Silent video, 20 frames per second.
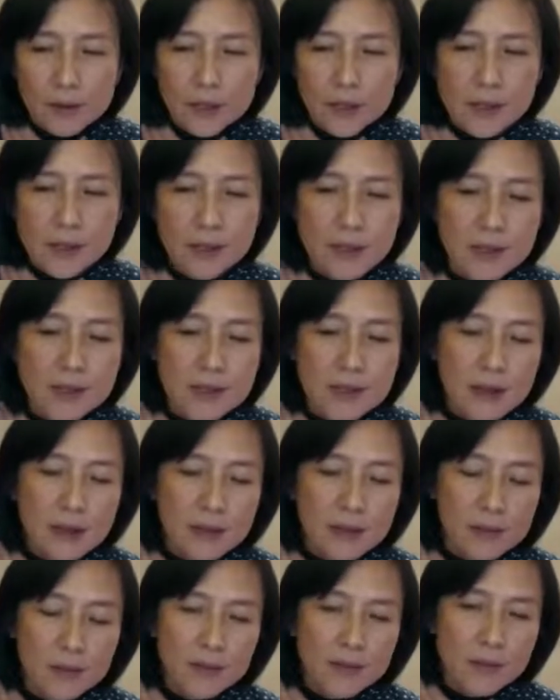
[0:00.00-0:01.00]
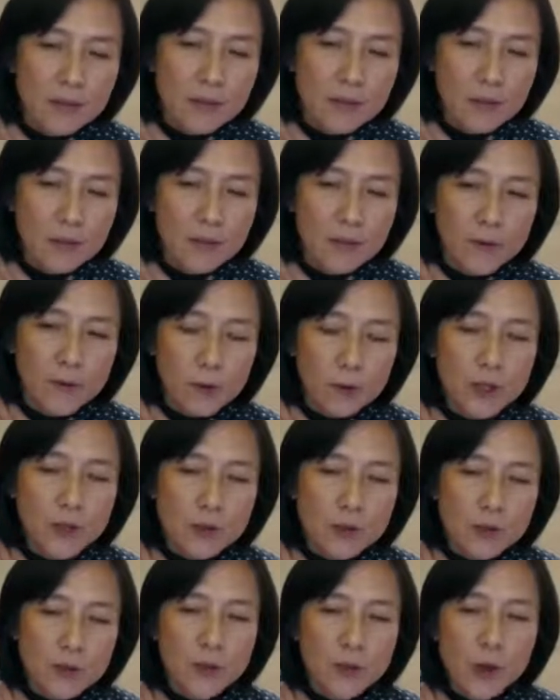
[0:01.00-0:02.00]
This is
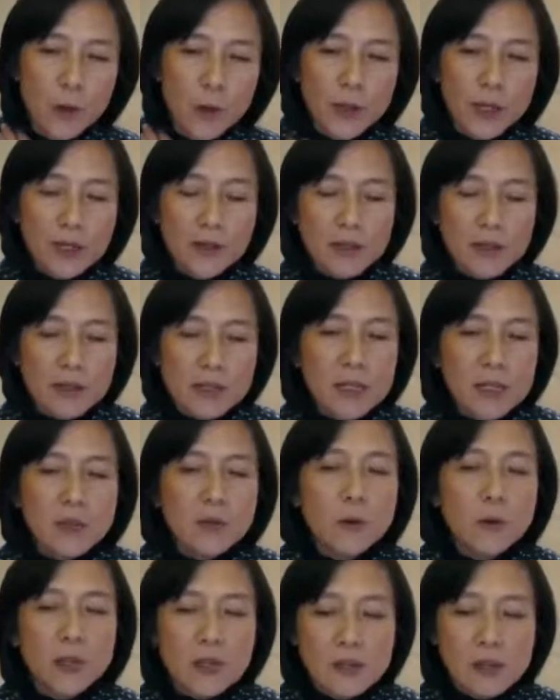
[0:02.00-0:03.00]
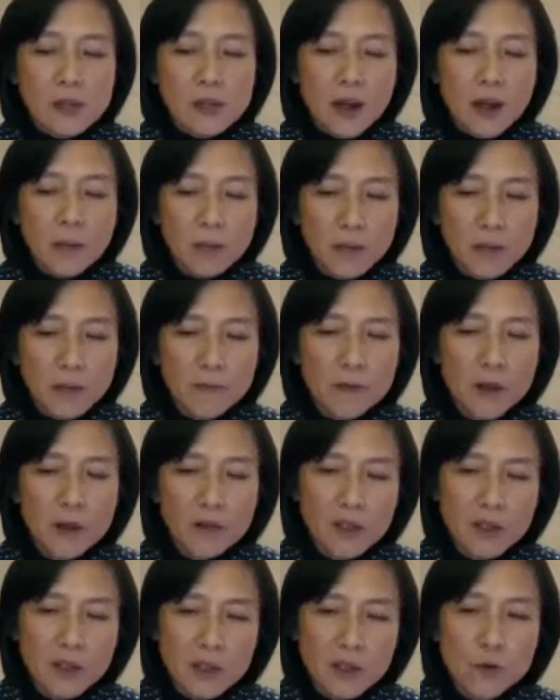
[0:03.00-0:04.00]
photos showing the sequence coming
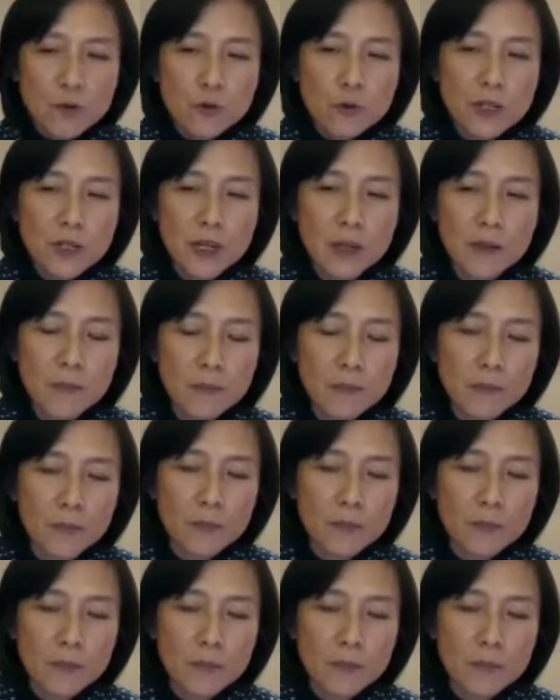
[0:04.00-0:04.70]
from the street